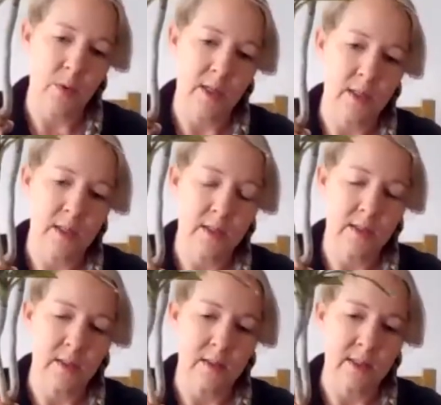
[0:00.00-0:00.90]
that one
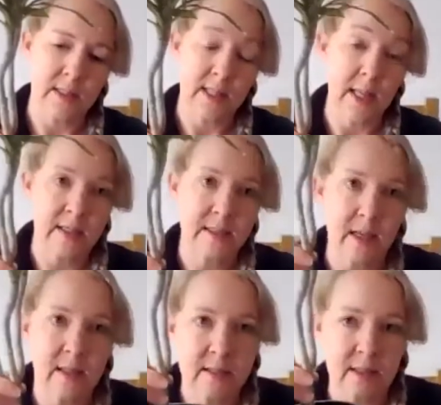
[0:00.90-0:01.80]
to the next
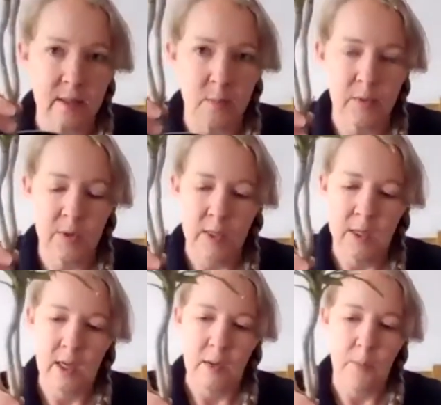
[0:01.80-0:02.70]
size up
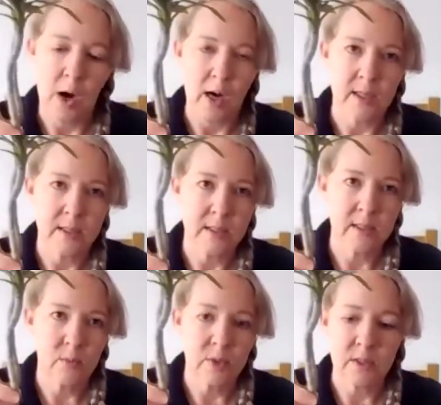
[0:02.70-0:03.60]
pot,
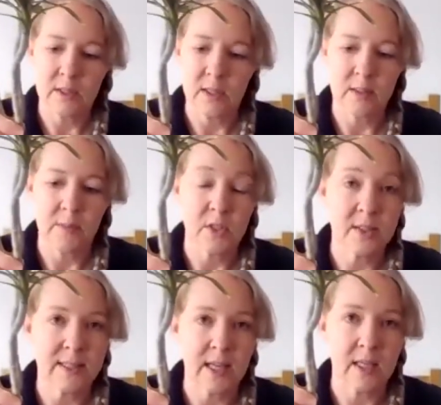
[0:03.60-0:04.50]
which I
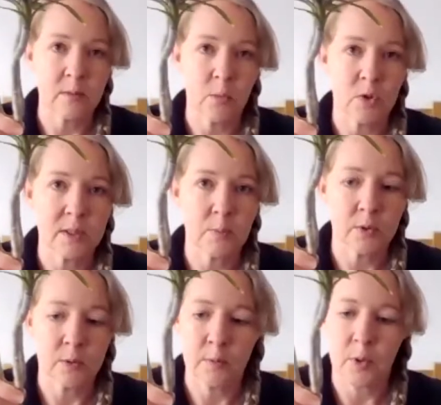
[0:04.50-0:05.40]
just added
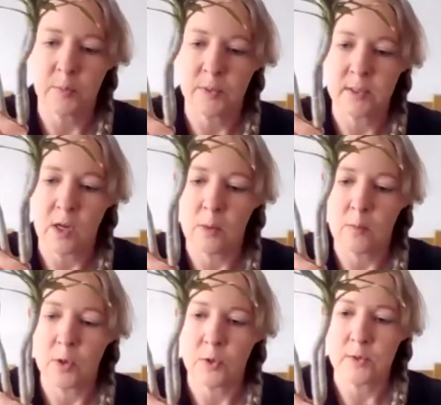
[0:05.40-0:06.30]
multi-purpose
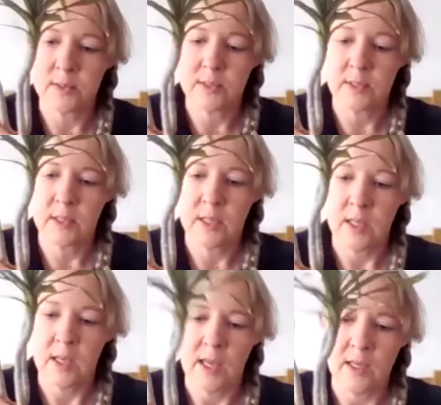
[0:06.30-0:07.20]
compost,
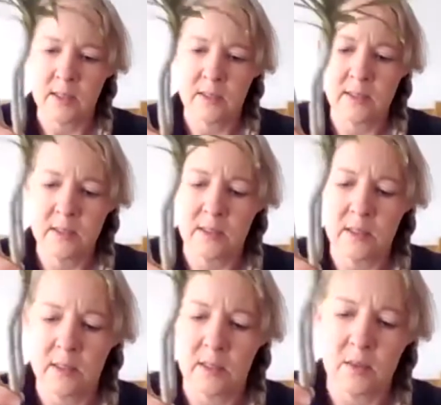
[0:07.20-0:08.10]
and it's
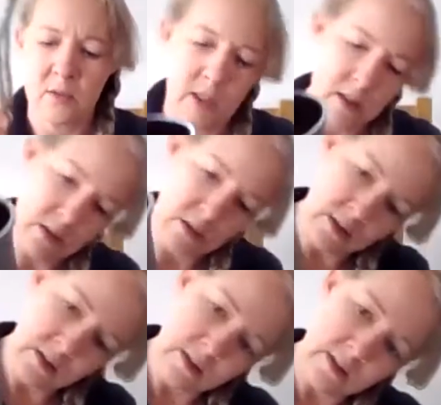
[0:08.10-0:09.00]
actually in there quite
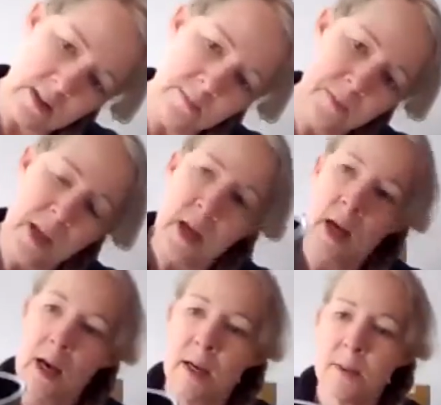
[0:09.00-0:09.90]
good, isn't
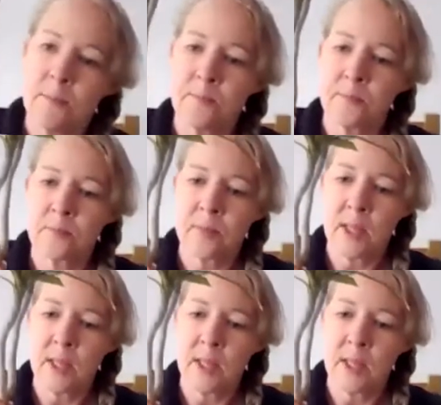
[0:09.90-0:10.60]
it?